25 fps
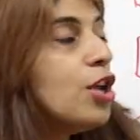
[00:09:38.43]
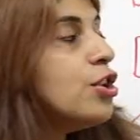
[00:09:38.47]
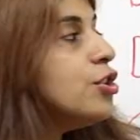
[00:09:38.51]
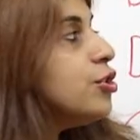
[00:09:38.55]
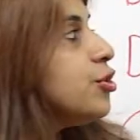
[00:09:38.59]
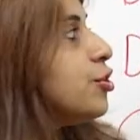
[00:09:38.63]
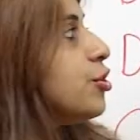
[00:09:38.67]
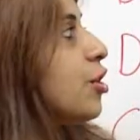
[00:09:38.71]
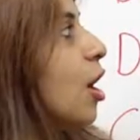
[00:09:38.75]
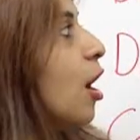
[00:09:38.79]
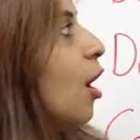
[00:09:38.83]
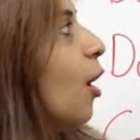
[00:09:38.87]

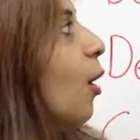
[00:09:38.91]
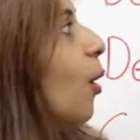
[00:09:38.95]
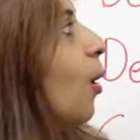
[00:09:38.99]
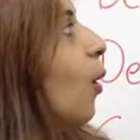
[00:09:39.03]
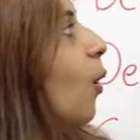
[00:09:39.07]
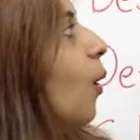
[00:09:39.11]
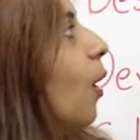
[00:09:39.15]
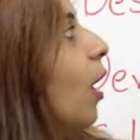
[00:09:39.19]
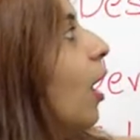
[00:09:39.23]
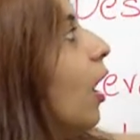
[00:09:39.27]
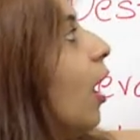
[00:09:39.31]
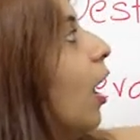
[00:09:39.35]

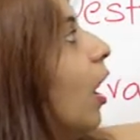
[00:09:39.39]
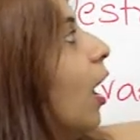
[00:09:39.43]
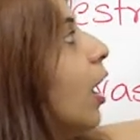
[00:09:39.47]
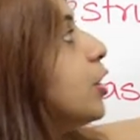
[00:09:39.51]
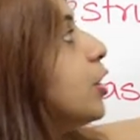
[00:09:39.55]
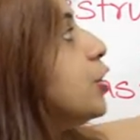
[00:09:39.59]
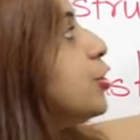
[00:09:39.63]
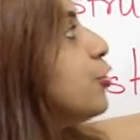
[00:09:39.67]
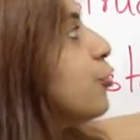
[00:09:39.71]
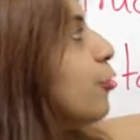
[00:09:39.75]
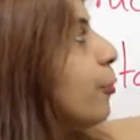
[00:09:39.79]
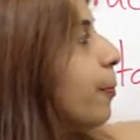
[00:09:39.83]
So
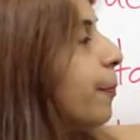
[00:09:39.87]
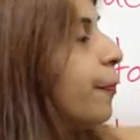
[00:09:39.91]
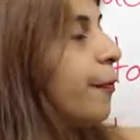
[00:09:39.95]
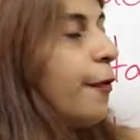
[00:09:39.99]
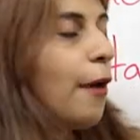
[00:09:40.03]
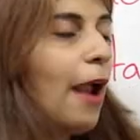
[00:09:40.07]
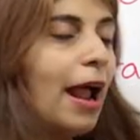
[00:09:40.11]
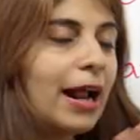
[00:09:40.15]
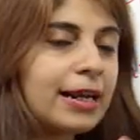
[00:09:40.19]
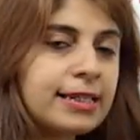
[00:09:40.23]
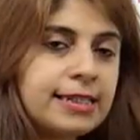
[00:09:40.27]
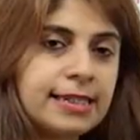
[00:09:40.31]
do
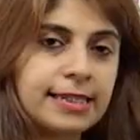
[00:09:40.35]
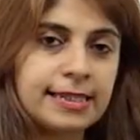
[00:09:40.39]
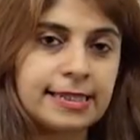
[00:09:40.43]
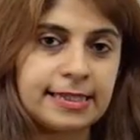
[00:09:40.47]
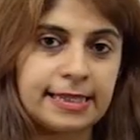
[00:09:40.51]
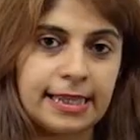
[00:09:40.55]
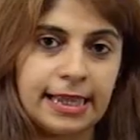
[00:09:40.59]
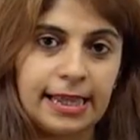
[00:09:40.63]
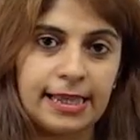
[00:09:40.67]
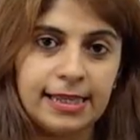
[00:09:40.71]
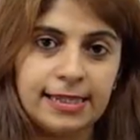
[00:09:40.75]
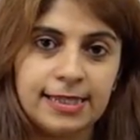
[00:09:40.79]
practice
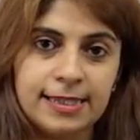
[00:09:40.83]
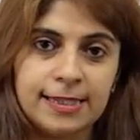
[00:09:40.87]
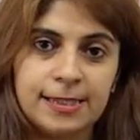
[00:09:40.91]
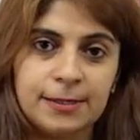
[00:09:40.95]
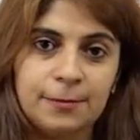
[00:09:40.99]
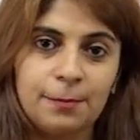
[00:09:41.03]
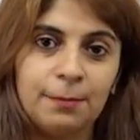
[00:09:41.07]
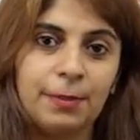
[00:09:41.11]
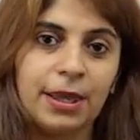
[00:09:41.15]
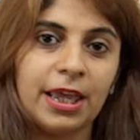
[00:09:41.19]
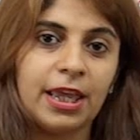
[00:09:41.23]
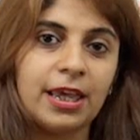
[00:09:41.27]
this,
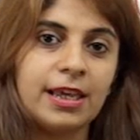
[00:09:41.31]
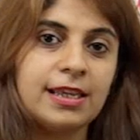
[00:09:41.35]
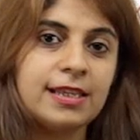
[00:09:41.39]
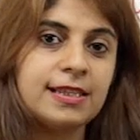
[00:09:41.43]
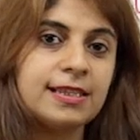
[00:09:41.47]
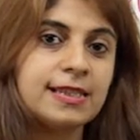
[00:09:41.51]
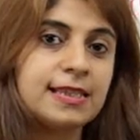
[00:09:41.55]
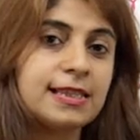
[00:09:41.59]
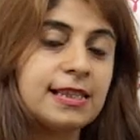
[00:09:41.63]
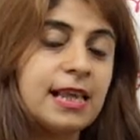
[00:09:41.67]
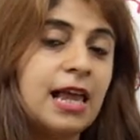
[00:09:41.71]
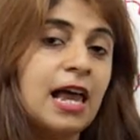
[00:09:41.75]

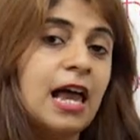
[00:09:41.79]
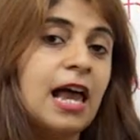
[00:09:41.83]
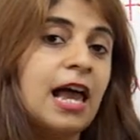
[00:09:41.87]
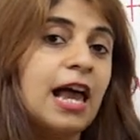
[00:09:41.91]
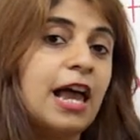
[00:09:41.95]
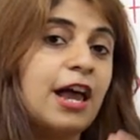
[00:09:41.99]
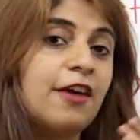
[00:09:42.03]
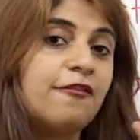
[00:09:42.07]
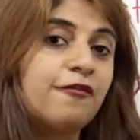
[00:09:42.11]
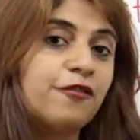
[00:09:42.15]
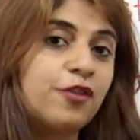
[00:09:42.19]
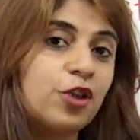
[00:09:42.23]
because
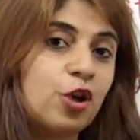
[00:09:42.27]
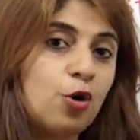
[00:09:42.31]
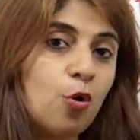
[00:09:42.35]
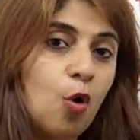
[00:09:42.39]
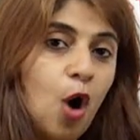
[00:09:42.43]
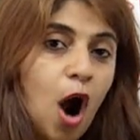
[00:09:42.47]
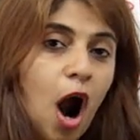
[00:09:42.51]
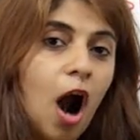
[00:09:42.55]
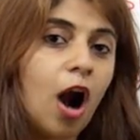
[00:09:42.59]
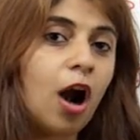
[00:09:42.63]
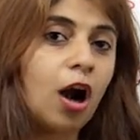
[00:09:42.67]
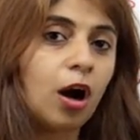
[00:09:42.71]
if
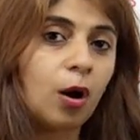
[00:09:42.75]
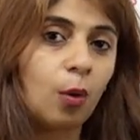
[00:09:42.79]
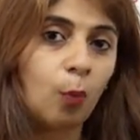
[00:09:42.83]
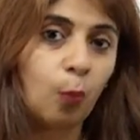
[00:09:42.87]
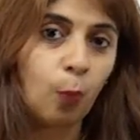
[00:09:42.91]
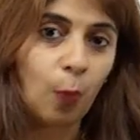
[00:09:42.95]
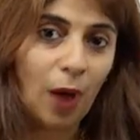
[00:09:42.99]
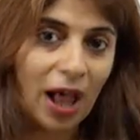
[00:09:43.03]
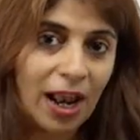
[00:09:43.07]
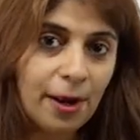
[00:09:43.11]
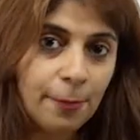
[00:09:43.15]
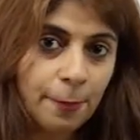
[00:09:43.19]
you are
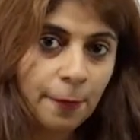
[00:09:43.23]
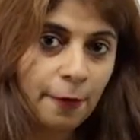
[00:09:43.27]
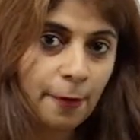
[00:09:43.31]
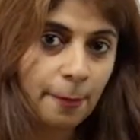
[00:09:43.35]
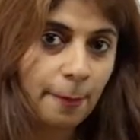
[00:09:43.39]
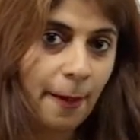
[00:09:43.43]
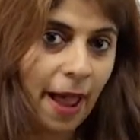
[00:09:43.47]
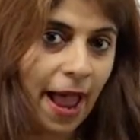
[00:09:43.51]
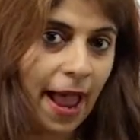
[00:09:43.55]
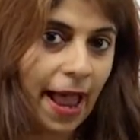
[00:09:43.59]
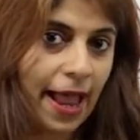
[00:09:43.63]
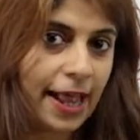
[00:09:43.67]
well
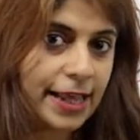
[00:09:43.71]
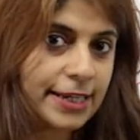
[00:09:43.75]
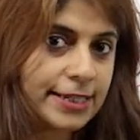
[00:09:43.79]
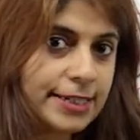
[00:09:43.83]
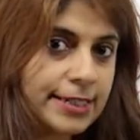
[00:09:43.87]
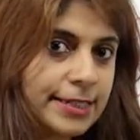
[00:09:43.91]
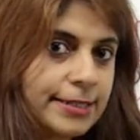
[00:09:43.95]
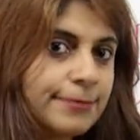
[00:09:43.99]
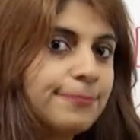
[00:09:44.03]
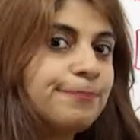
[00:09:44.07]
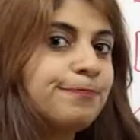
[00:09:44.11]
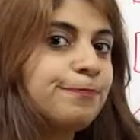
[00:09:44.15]

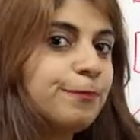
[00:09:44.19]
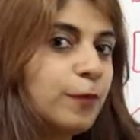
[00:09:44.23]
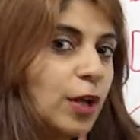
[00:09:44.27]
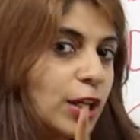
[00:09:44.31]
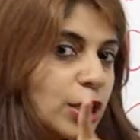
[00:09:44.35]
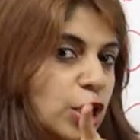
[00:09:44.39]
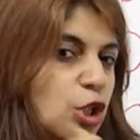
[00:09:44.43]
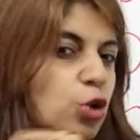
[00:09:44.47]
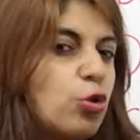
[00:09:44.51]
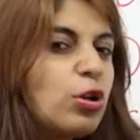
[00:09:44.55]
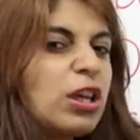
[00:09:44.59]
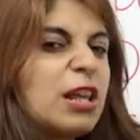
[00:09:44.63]
prepared,
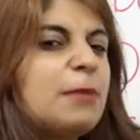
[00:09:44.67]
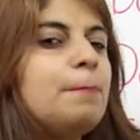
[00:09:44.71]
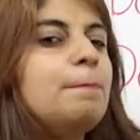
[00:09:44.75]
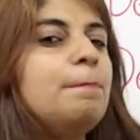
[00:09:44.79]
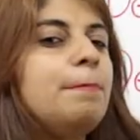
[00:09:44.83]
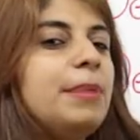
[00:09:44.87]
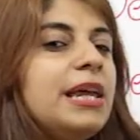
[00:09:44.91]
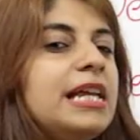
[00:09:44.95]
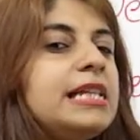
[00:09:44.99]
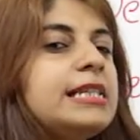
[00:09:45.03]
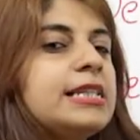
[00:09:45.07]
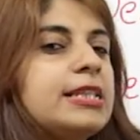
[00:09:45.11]
well, you can
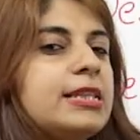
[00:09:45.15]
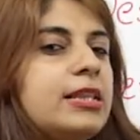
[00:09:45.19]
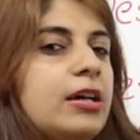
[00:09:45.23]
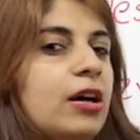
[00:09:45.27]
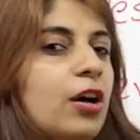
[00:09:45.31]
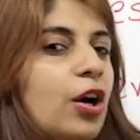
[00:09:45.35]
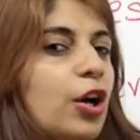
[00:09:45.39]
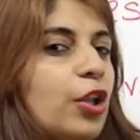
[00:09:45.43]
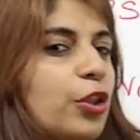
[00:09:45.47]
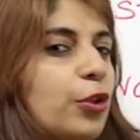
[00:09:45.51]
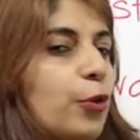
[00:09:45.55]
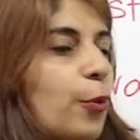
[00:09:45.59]
beat
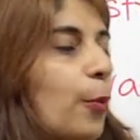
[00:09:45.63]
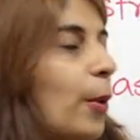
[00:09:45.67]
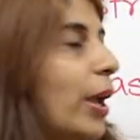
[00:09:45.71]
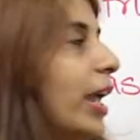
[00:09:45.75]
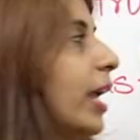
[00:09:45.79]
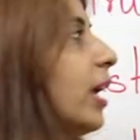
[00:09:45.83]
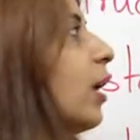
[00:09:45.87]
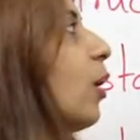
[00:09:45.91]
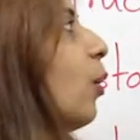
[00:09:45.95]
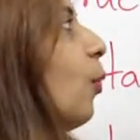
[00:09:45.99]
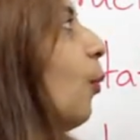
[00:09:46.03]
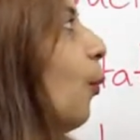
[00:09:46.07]
the
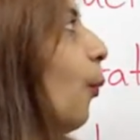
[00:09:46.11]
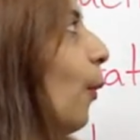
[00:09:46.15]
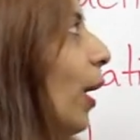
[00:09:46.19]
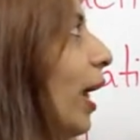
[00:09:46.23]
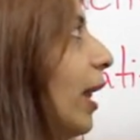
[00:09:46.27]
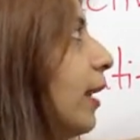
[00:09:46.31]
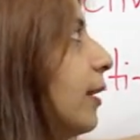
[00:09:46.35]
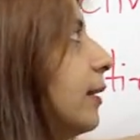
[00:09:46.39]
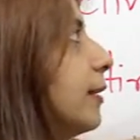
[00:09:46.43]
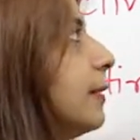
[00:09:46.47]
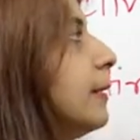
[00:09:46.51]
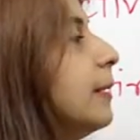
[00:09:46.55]
earthquake
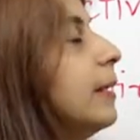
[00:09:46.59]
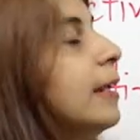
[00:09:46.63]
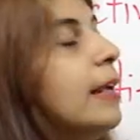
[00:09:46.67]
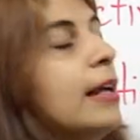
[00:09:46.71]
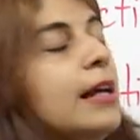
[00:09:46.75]
well.